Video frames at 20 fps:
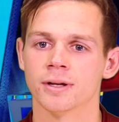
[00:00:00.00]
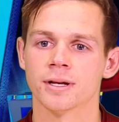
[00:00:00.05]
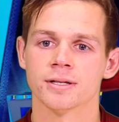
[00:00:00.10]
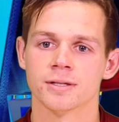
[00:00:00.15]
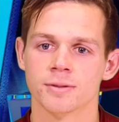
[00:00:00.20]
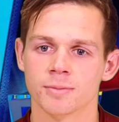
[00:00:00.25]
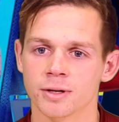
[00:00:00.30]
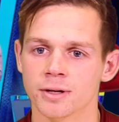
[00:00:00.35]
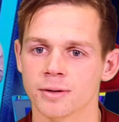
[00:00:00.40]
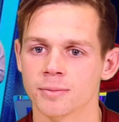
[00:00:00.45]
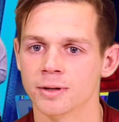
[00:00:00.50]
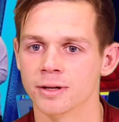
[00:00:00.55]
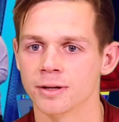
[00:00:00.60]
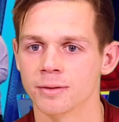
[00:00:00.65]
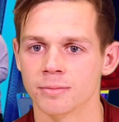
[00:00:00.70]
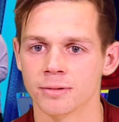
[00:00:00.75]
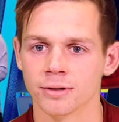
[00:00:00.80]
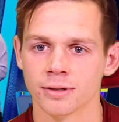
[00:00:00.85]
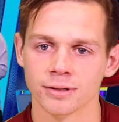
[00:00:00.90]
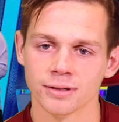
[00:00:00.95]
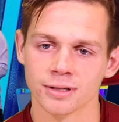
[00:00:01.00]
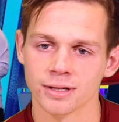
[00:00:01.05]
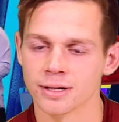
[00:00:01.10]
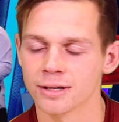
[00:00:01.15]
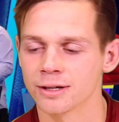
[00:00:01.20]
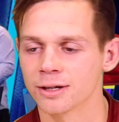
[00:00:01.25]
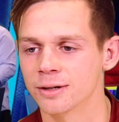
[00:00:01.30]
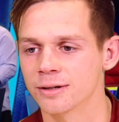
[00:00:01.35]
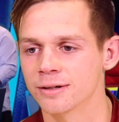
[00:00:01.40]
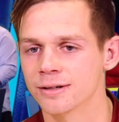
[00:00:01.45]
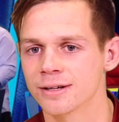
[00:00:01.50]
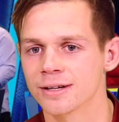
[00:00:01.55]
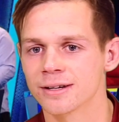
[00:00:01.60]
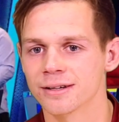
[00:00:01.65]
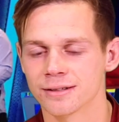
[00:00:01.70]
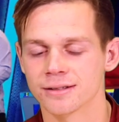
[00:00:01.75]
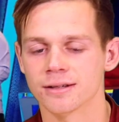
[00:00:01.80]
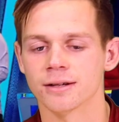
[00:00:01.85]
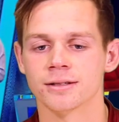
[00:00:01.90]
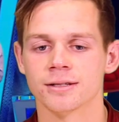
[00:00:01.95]
that's a bit of me, but
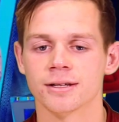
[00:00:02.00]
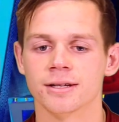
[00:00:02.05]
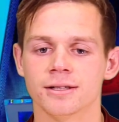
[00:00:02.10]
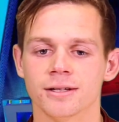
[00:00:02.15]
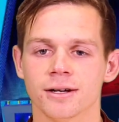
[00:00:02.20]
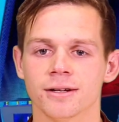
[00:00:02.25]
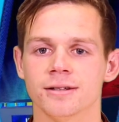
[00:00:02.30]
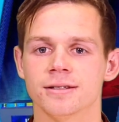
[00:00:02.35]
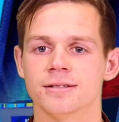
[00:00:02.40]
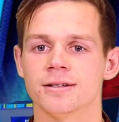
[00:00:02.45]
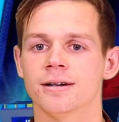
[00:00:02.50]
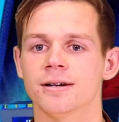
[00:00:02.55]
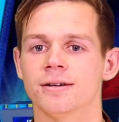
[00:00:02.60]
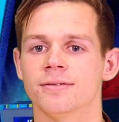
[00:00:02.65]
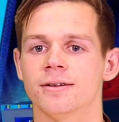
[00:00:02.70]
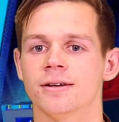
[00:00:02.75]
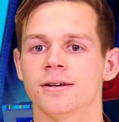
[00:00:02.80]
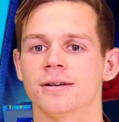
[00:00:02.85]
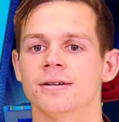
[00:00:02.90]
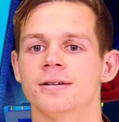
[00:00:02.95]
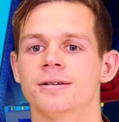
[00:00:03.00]
I'll take Dunny's life, yeah.